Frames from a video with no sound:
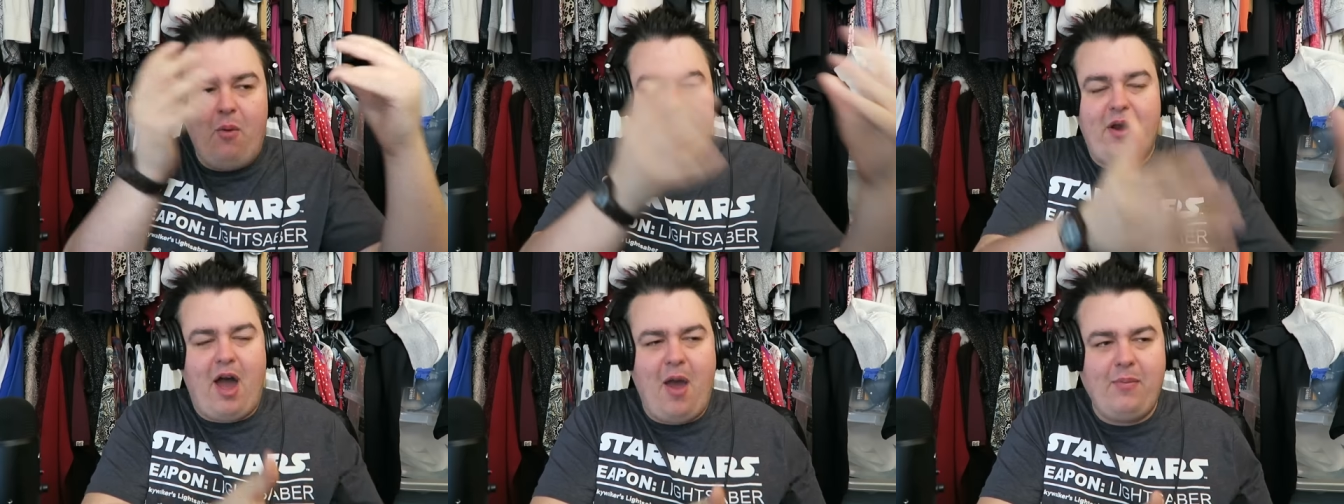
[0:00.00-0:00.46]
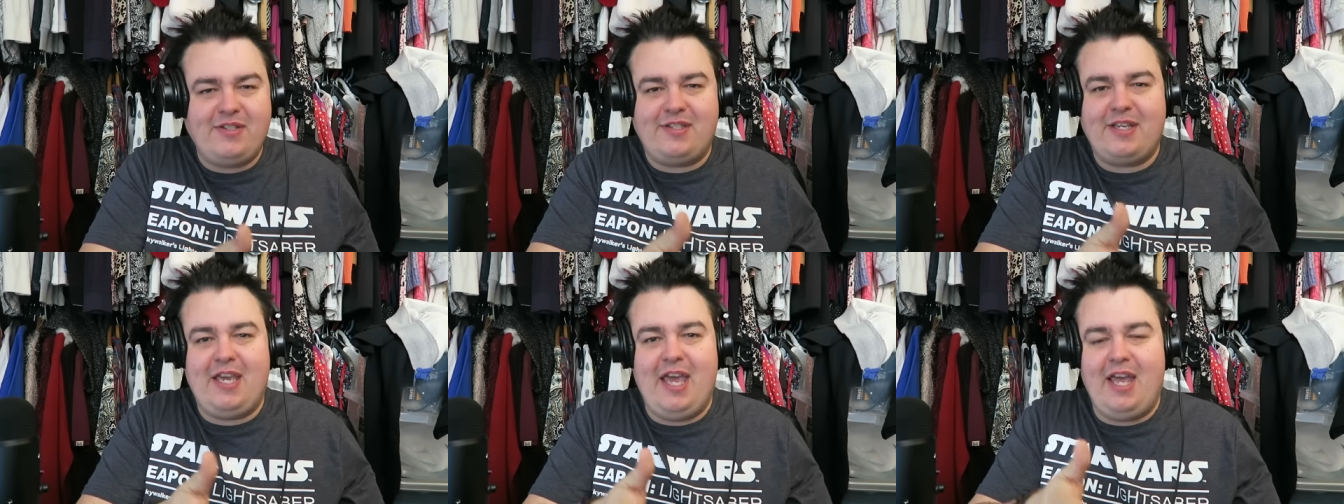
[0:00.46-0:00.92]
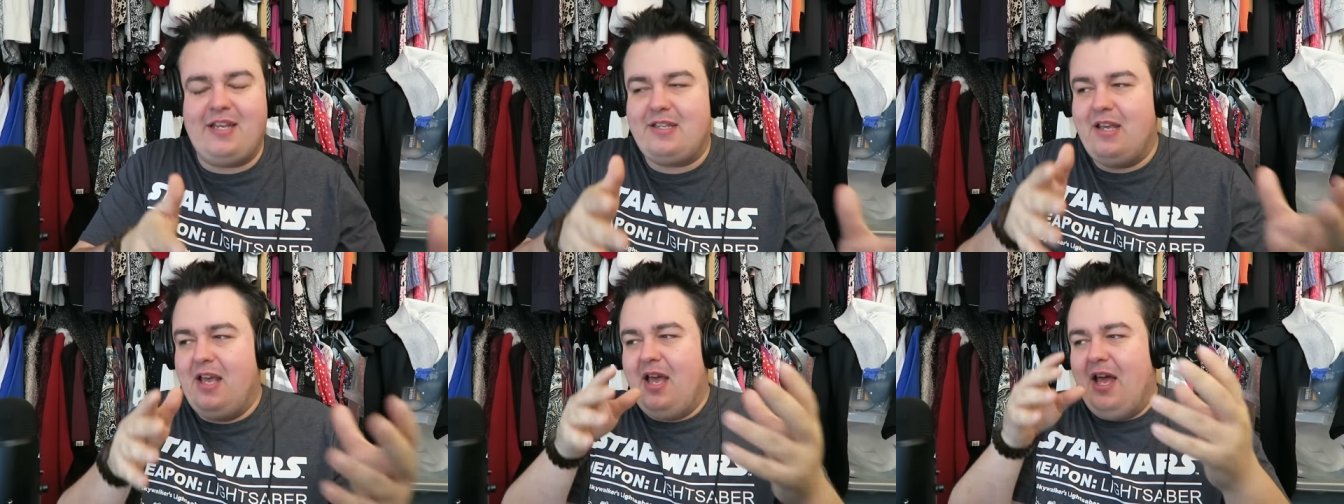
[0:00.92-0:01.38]
When I was a
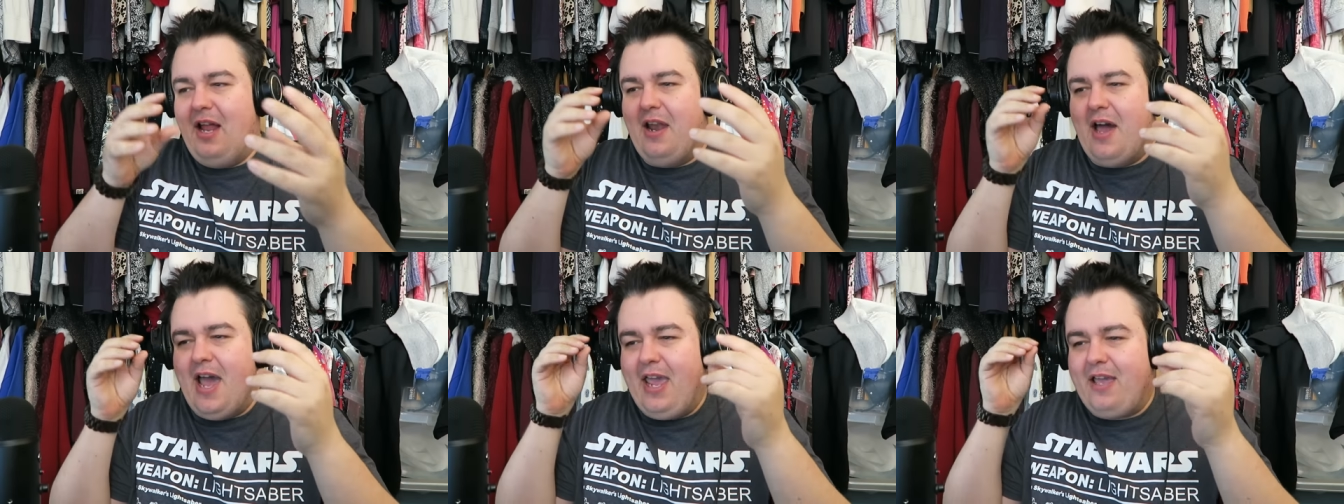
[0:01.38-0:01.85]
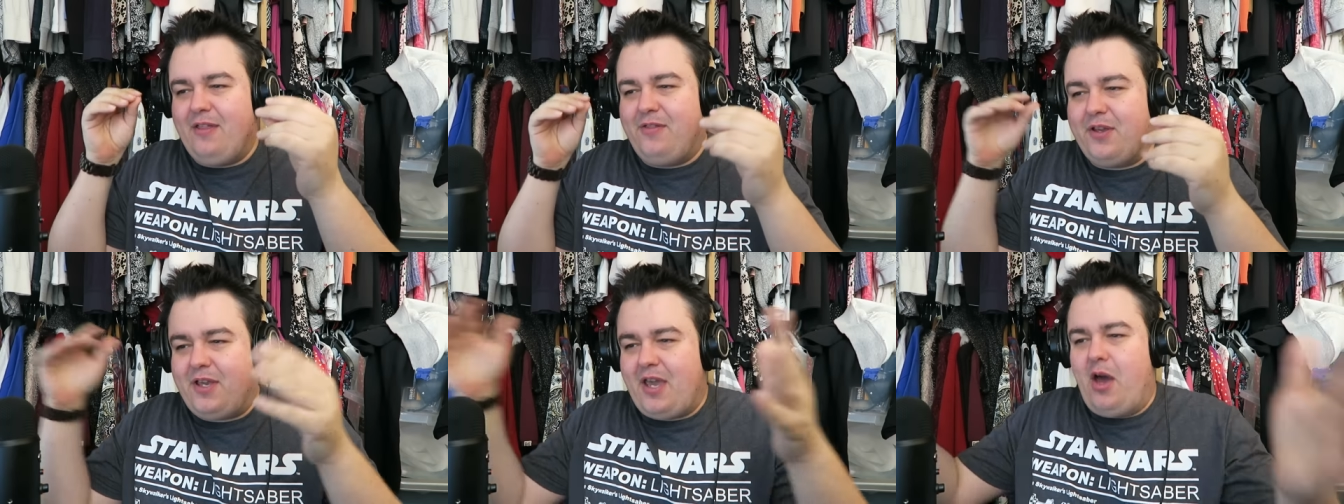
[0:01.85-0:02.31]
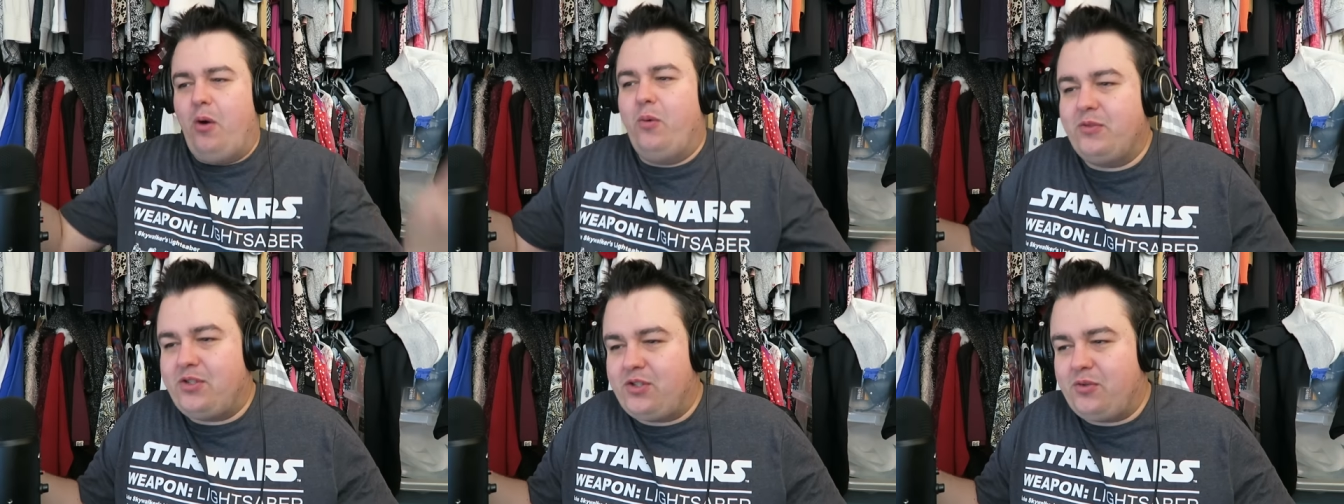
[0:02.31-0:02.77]
kid, like, the
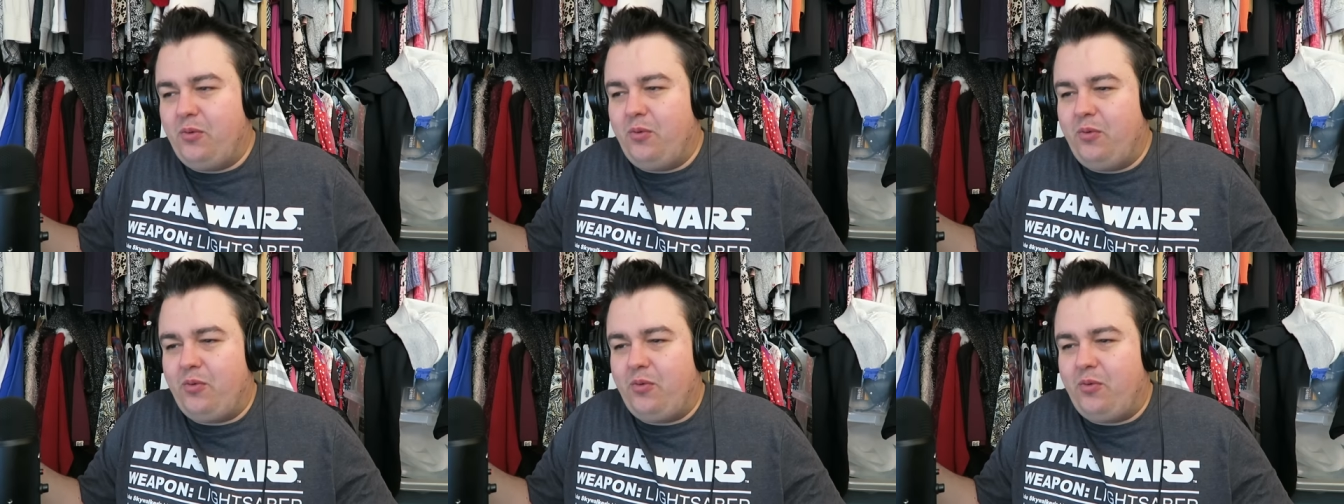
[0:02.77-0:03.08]
girls